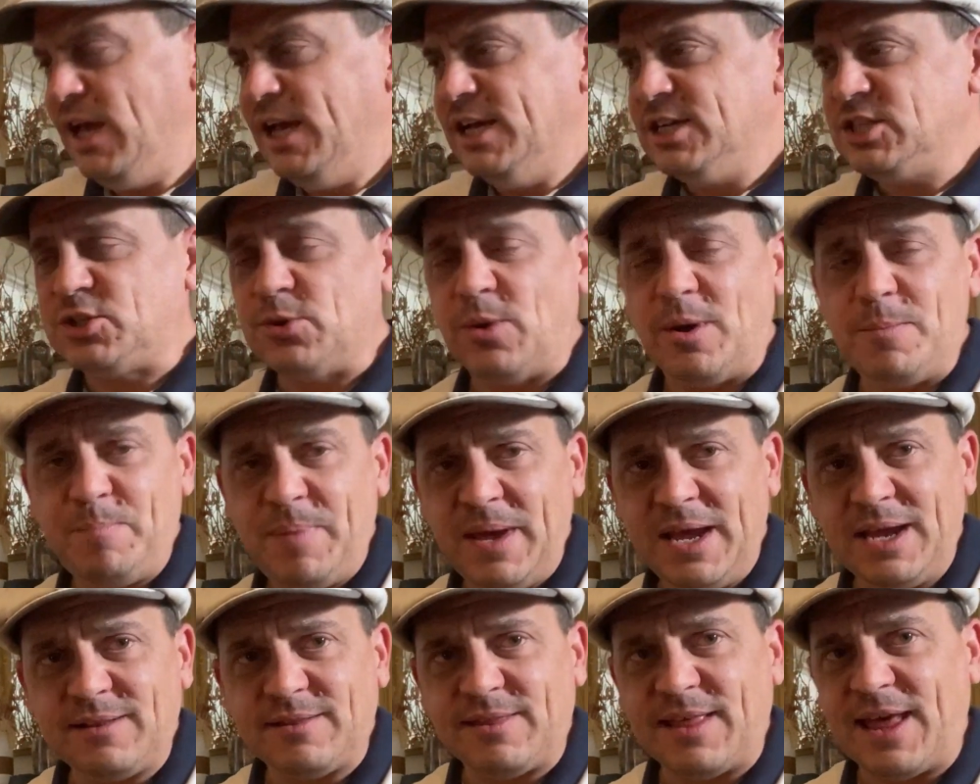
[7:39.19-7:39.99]
So I
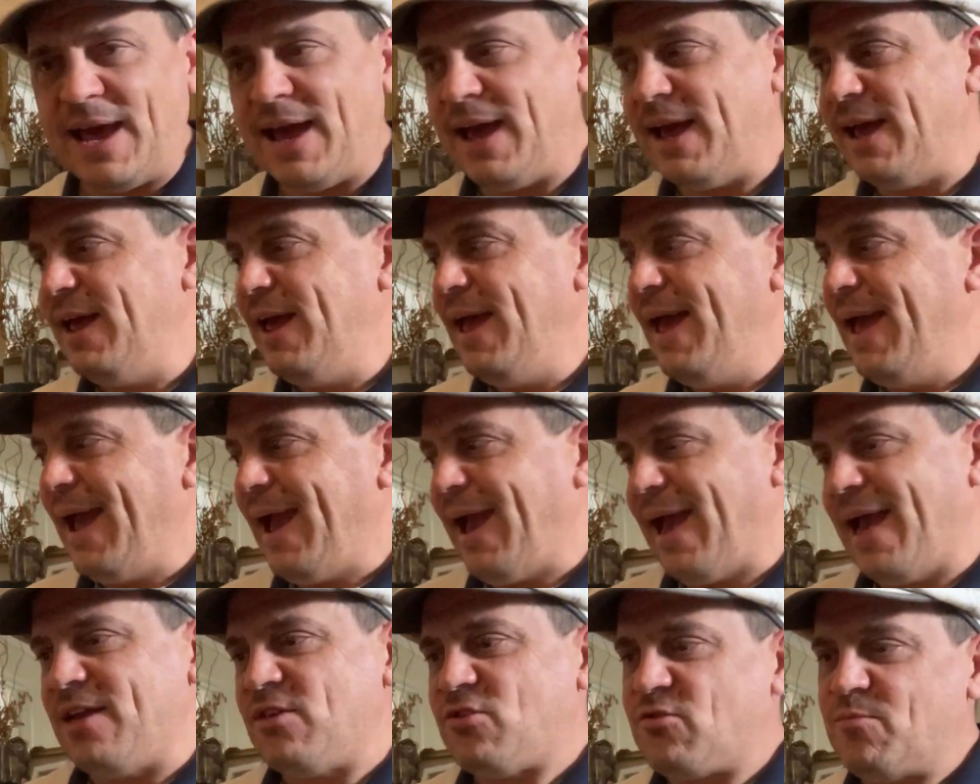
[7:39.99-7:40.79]
picked that
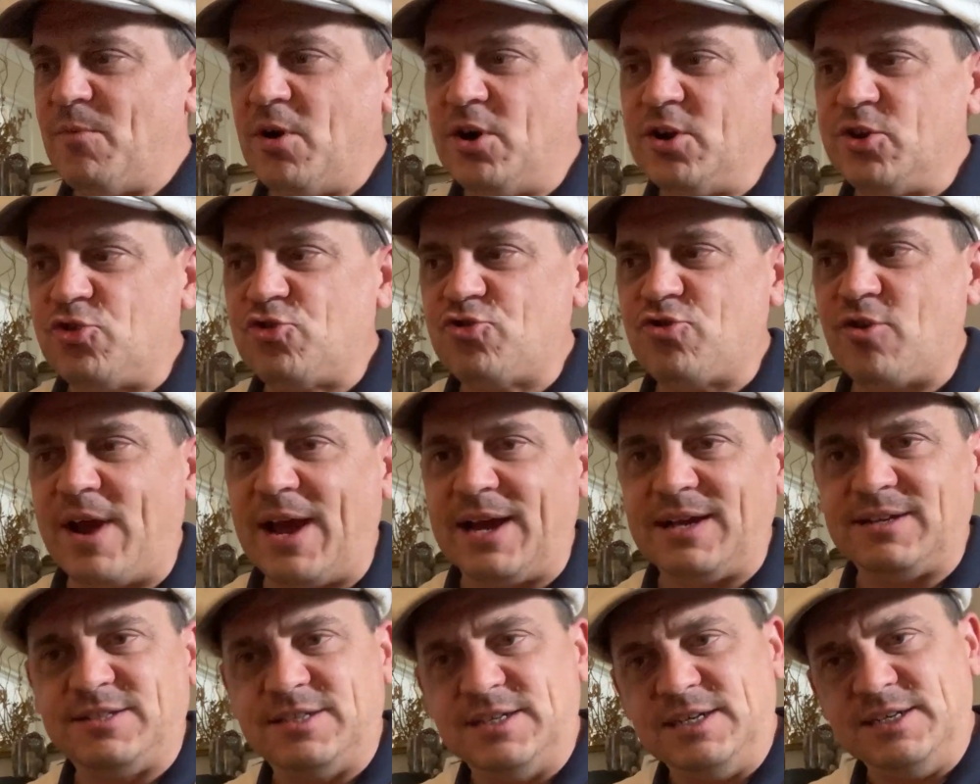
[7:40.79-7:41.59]
as my
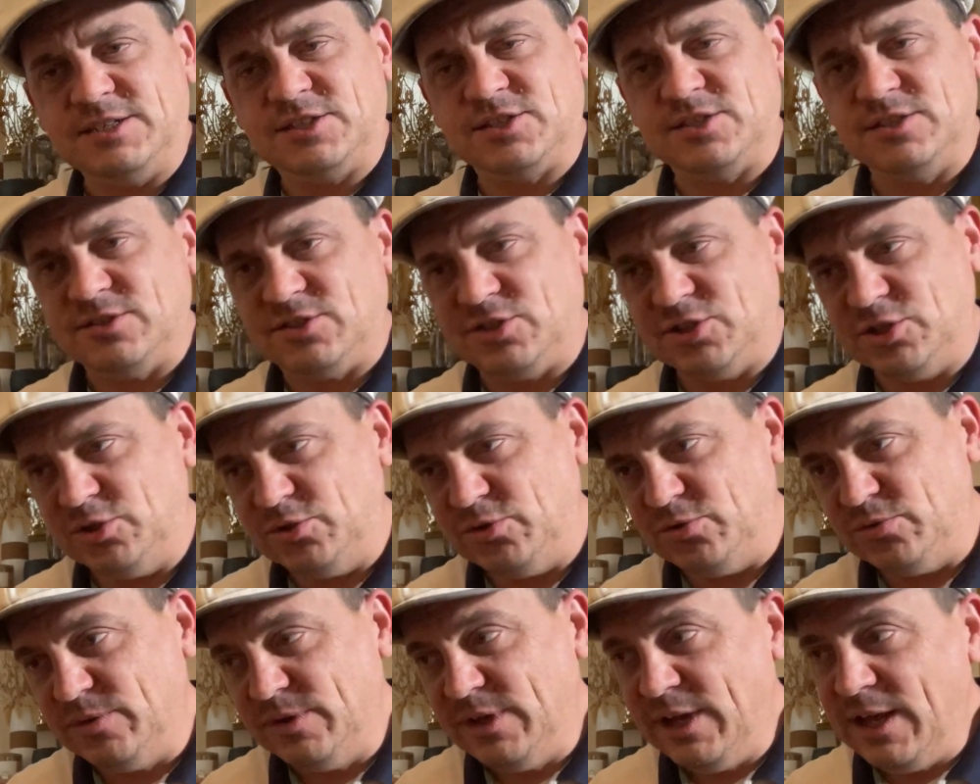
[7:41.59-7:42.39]
track to listen
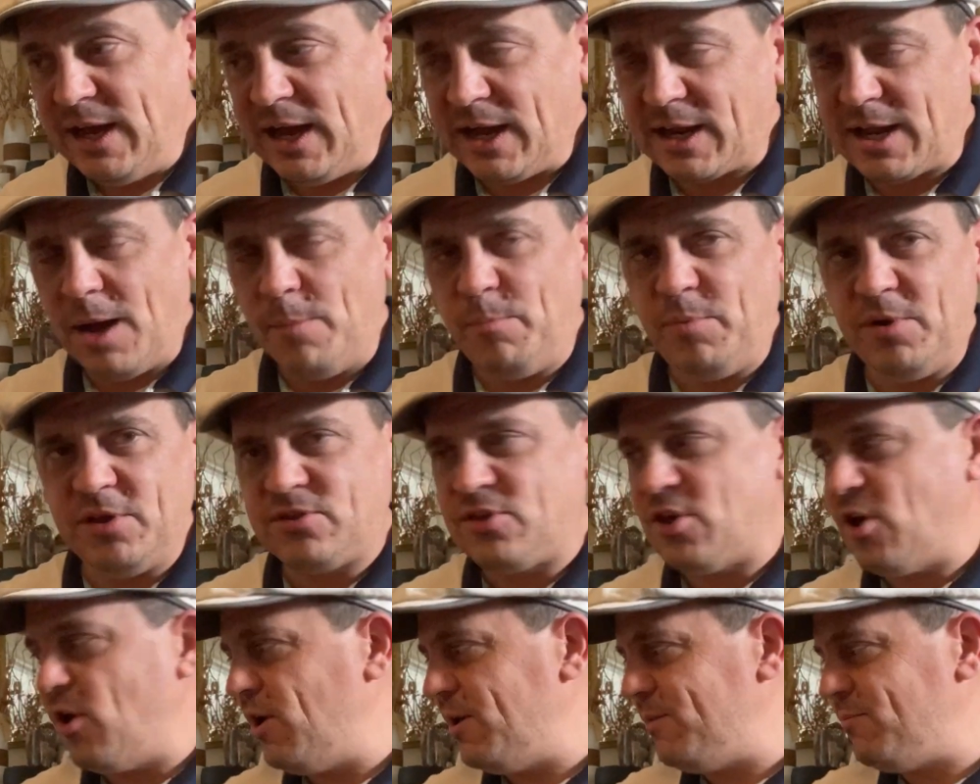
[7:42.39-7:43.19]
to a couple of
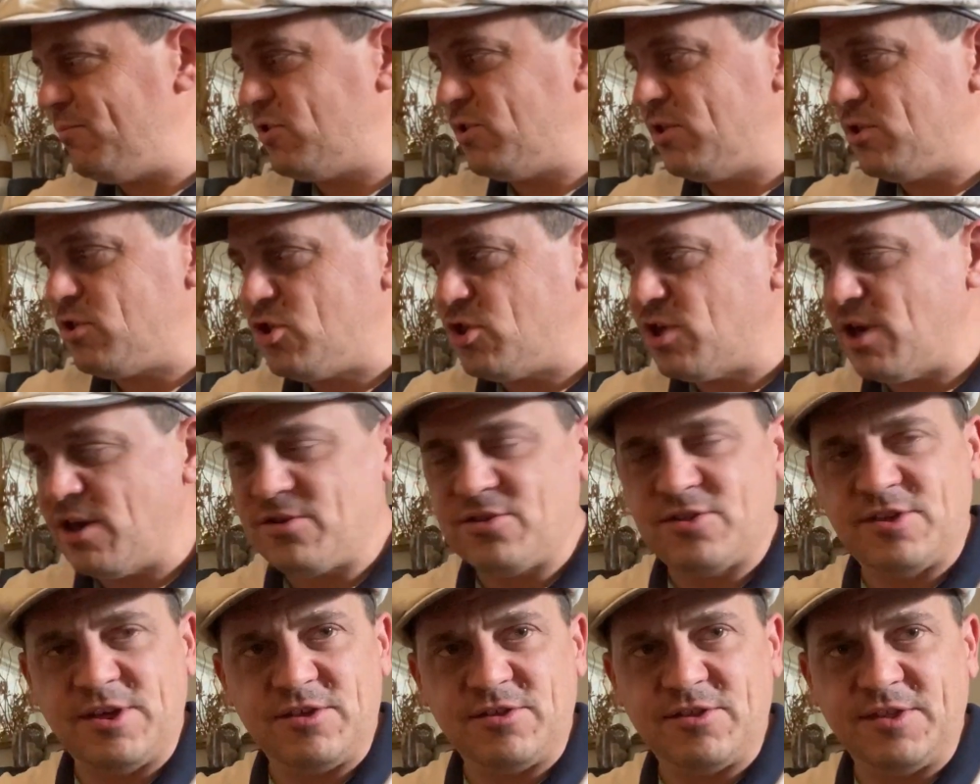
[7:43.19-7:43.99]
times,
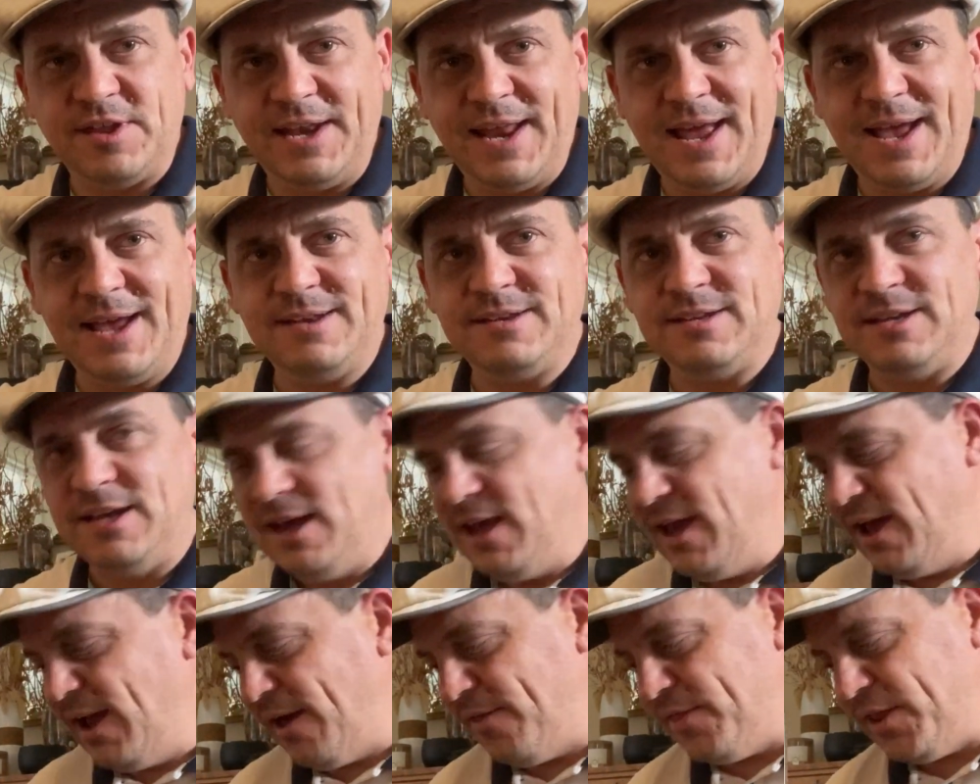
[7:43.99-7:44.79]
just as the NAD,
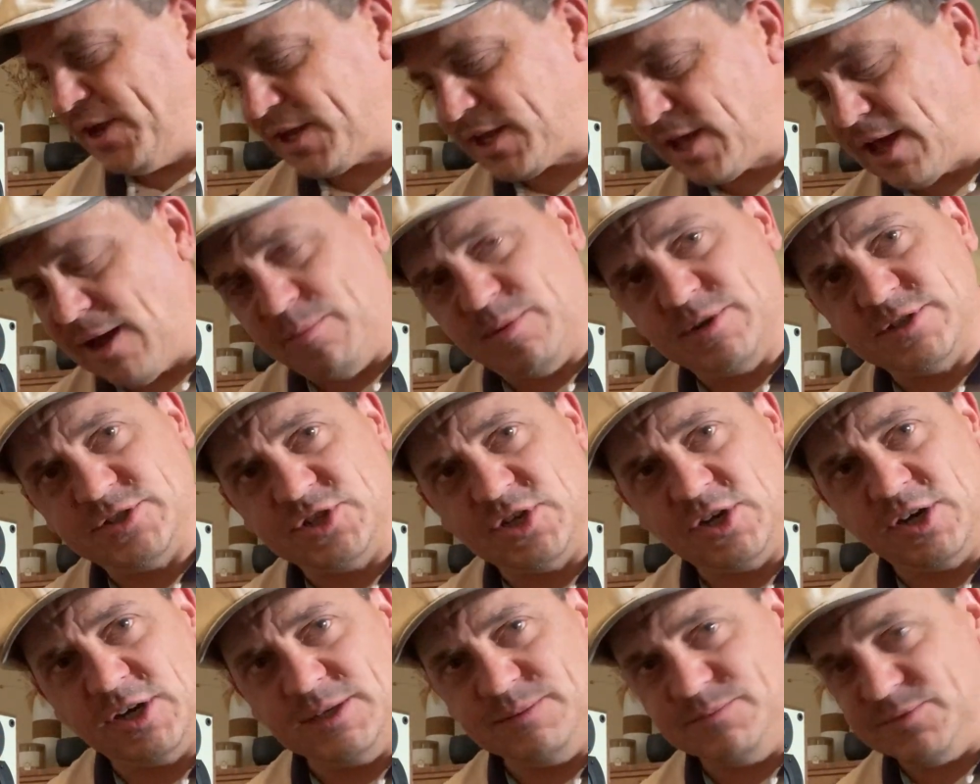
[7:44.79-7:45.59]
and then a couple of
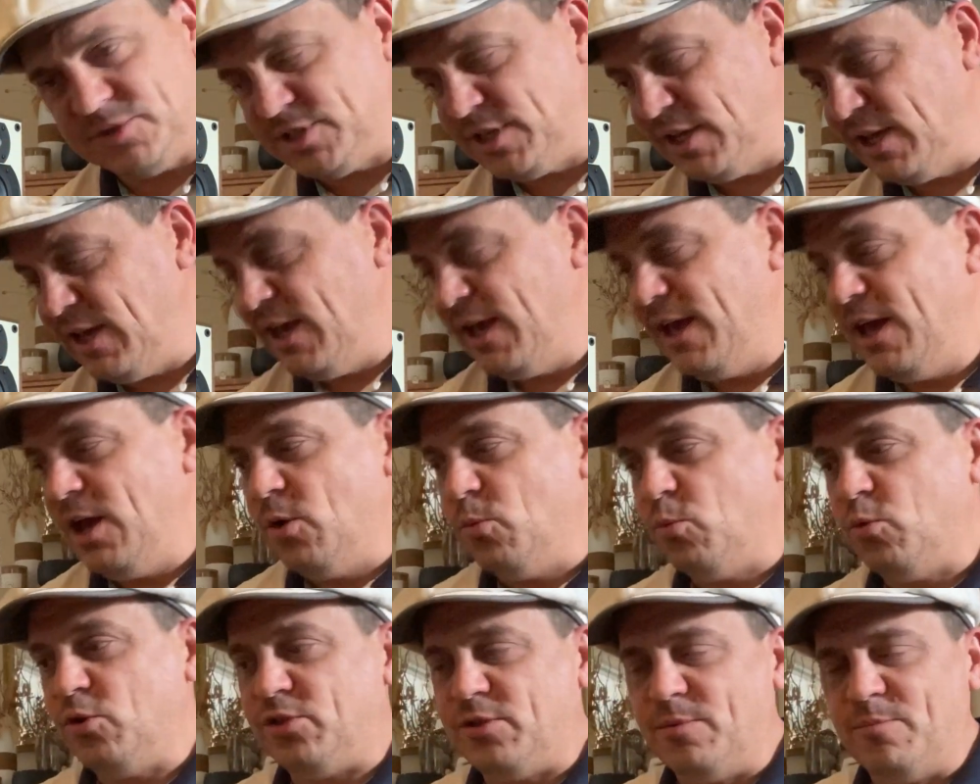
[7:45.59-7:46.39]
times
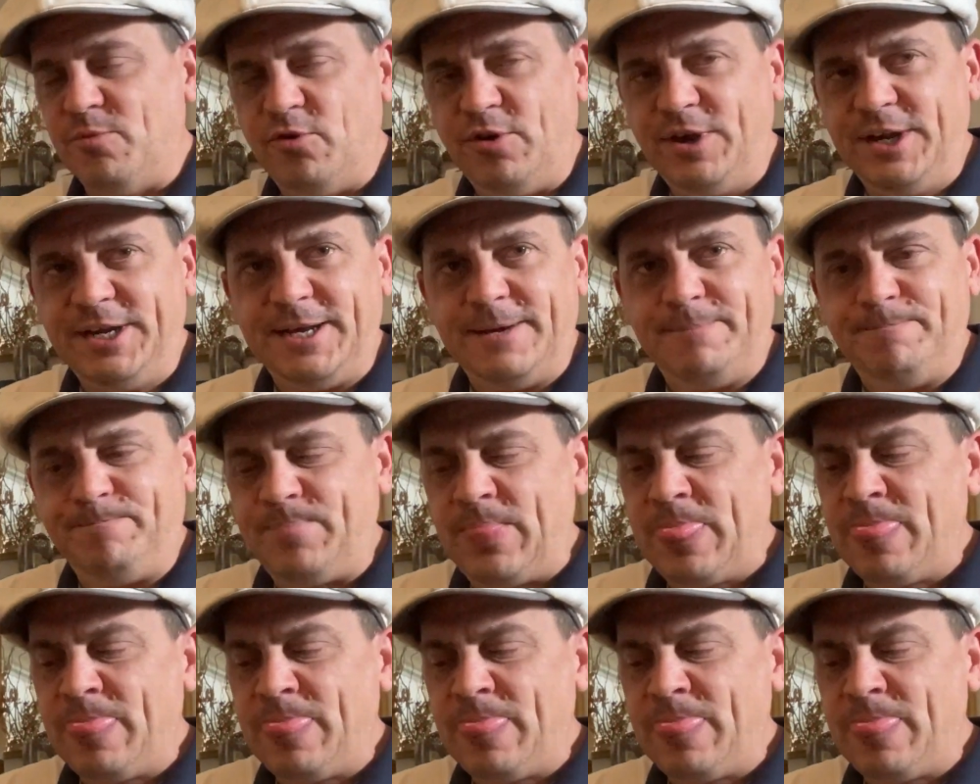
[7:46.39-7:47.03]
with the Meridian.